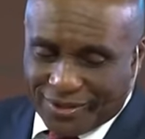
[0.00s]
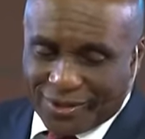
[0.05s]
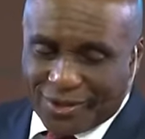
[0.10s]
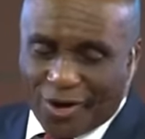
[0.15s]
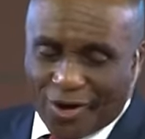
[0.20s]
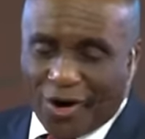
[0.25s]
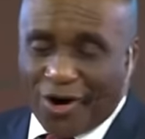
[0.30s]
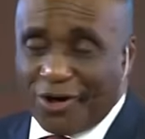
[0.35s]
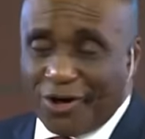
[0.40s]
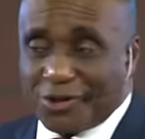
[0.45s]

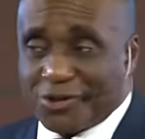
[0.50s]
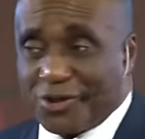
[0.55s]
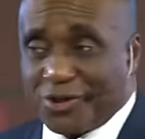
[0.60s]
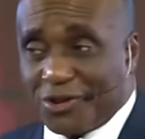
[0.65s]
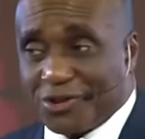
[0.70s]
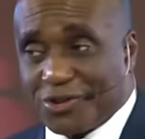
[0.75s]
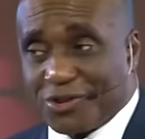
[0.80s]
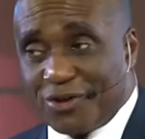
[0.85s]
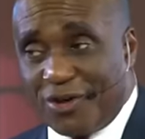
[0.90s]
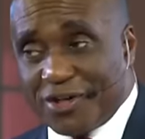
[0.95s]
God
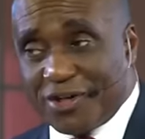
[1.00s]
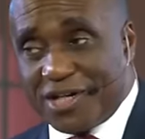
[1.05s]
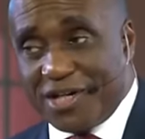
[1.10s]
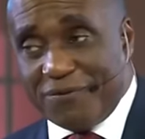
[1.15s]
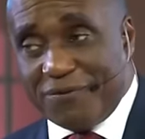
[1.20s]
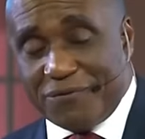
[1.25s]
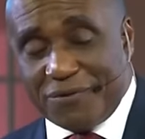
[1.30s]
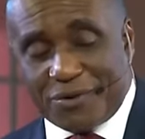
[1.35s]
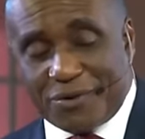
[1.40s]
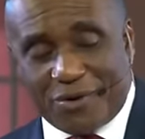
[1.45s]
does not
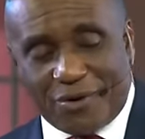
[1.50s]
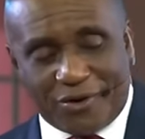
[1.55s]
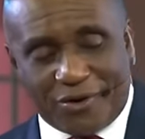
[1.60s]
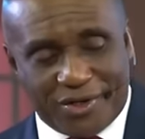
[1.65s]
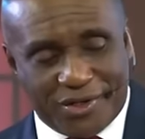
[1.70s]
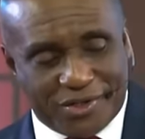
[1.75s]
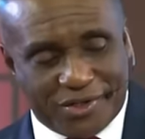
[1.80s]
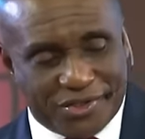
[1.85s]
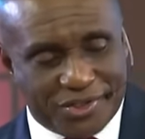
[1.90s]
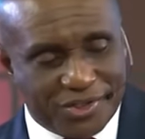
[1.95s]
give you
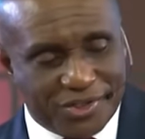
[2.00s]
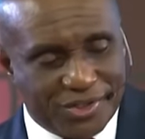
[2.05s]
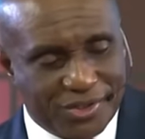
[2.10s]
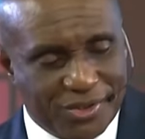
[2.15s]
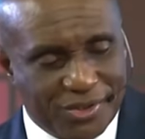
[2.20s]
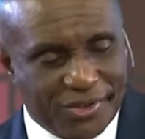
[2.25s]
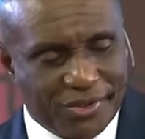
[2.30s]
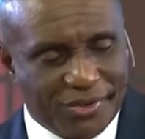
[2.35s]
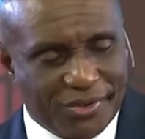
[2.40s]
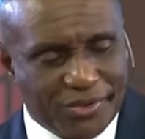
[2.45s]
courage.
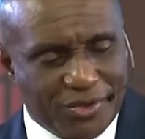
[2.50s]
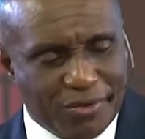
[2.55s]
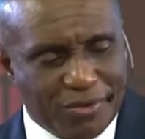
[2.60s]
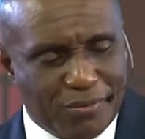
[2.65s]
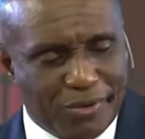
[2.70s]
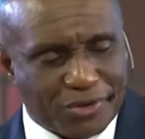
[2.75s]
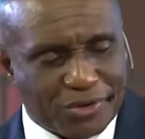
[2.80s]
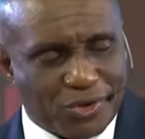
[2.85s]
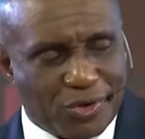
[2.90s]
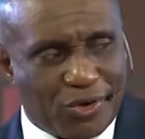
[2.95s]
You
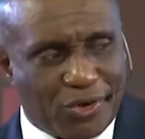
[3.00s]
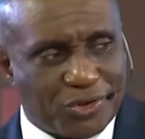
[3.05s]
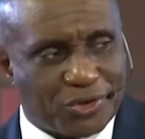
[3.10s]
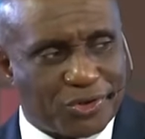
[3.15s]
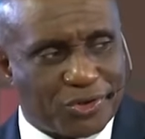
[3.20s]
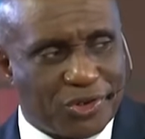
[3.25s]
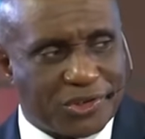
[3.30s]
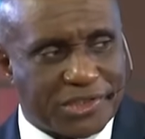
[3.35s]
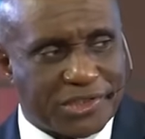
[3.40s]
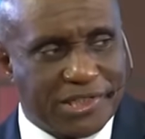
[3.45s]
must
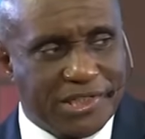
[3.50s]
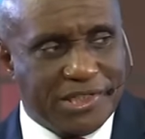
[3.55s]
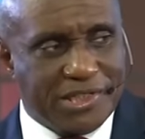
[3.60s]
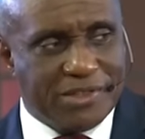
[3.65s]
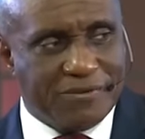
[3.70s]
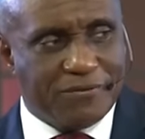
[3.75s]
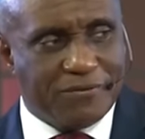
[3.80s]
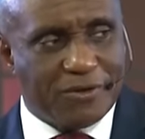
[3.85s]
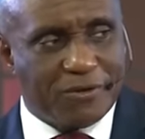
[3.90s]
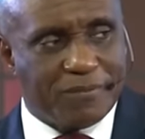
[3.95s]
consciously
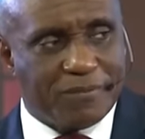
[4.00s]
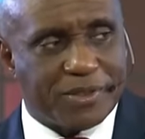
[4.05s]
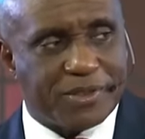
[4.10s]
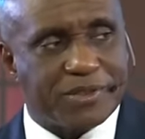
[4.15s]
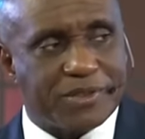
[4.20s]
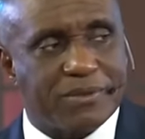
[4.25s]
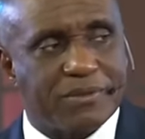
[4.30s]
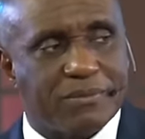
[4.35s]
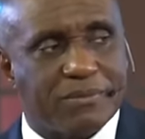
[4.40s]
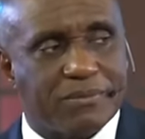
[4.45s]
develop it.